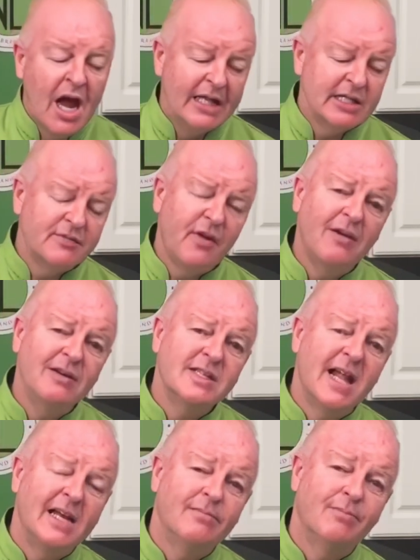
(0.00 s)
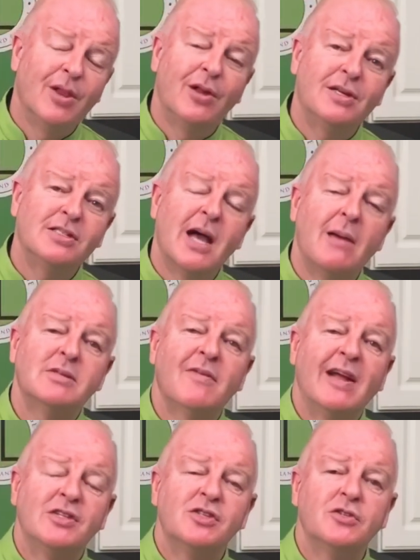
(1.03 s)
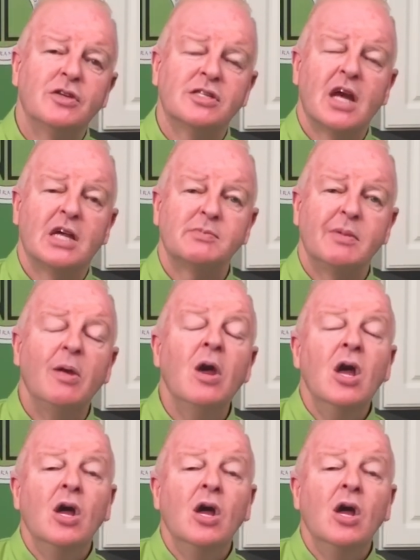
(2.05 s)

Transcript: And as far as like a lot of times I've had students ask me,